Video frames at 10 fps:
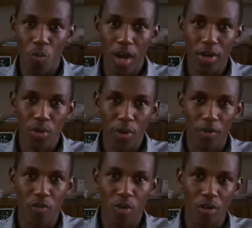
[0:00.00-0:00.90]
one three
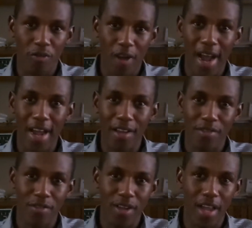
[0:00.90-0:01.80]
four five.
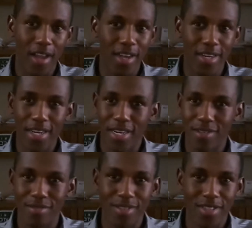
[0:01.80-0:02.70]
And uh,
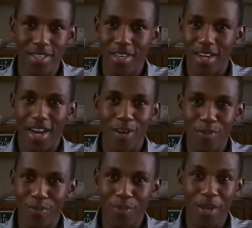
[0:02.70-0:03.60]
I'll
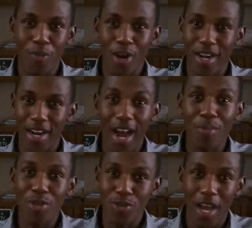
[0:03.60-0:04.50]
be more than
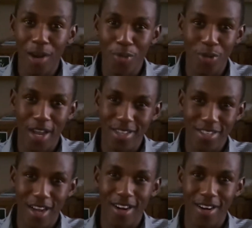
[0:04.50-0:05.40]
happy to help you get
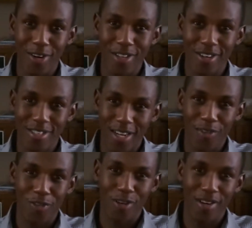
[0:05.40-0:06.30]
started on your
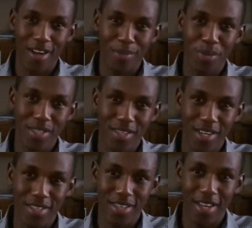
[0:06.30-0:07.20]
cell phone uh,
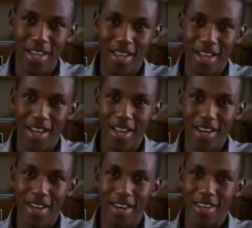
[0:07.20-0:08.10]
business.
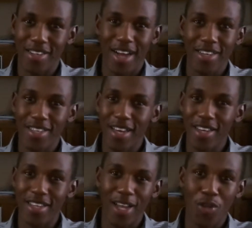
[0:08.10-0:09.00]
And uh, that's
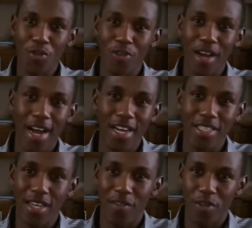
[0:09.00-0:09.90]
it. Thank you
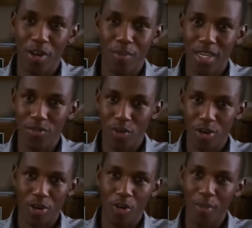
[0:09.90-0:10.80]
guys uh, very much for
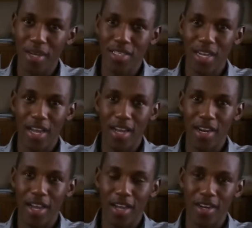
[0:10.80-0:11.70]
your comments
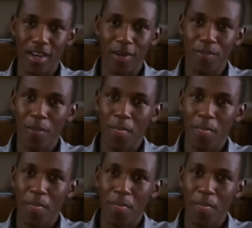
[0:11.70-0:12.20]
again. And uh,